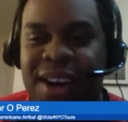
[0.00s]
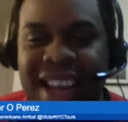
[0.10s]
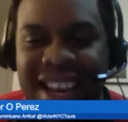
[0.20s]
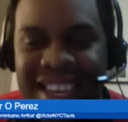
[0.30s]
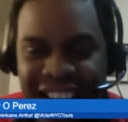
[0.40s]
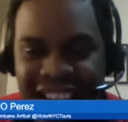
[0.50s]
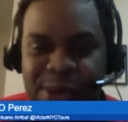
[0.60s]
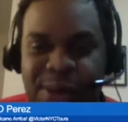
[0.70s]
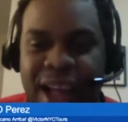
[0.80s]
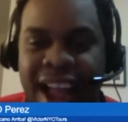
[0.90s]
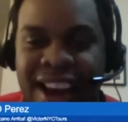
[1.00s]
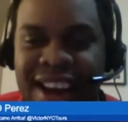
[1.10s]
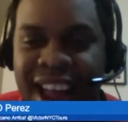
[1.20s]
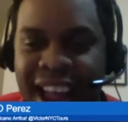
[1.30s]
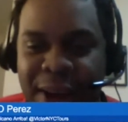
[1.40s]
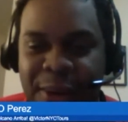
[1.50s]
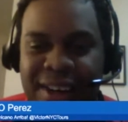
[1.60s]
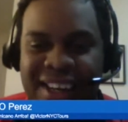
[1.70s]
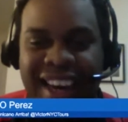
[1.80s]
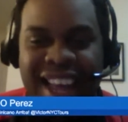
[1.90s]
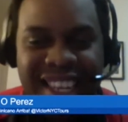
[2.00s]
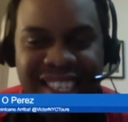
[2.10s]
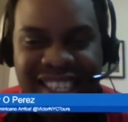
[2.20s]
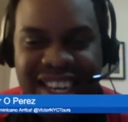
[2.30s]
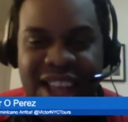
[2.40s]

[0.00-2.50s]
Daniel and Aaron less.